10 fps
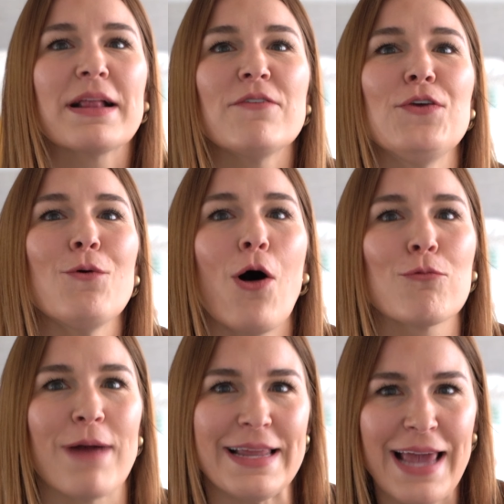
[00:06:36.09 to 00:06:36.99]
But if you
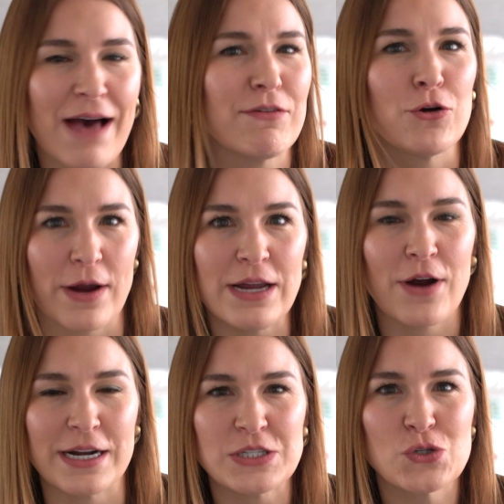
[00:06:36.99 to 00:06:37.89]
already have a great
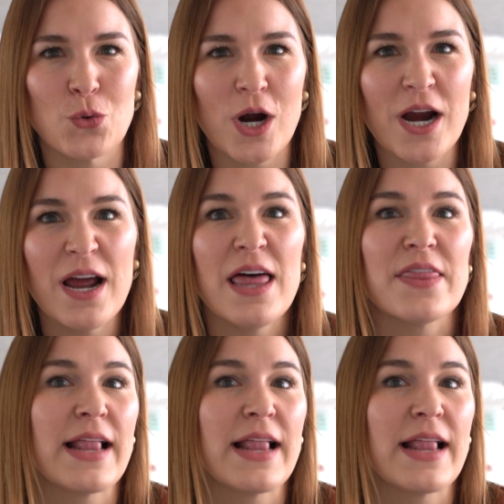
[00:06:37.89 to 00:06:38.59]
credit score,